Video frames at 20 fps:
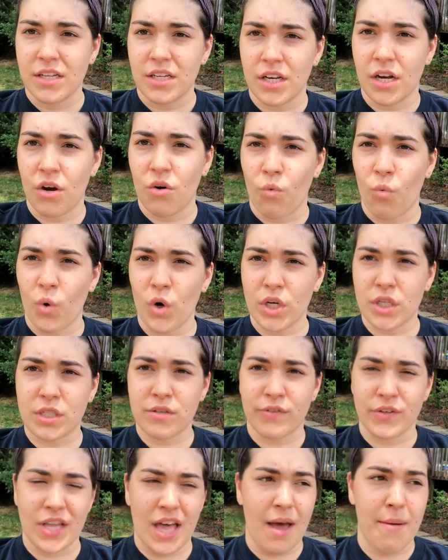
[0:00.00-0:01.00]
you know,
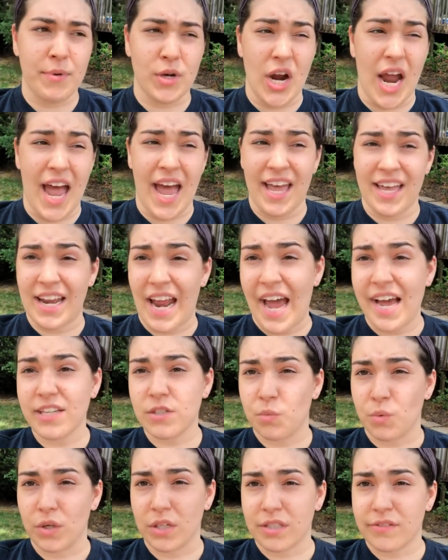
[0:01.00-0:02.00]
works for them or ha and
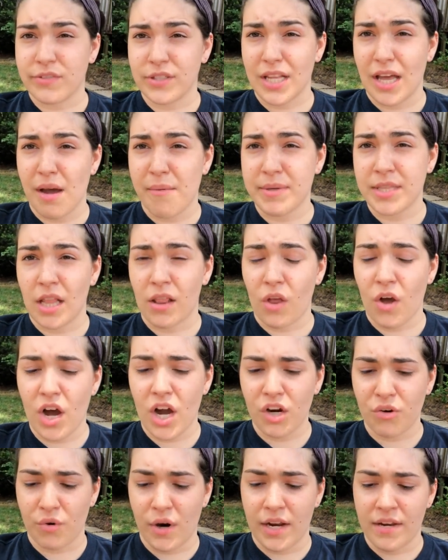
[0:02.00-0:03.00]
has worked for them in the
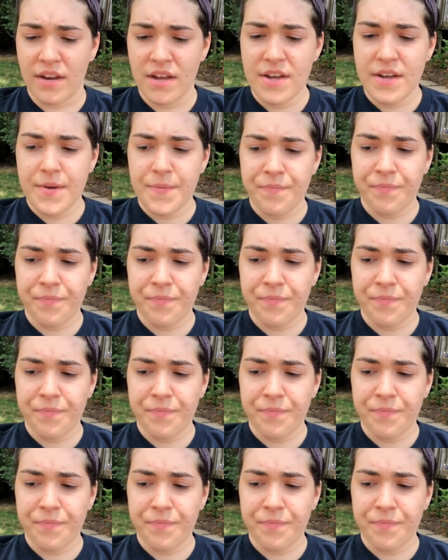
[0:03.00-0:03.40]
long run.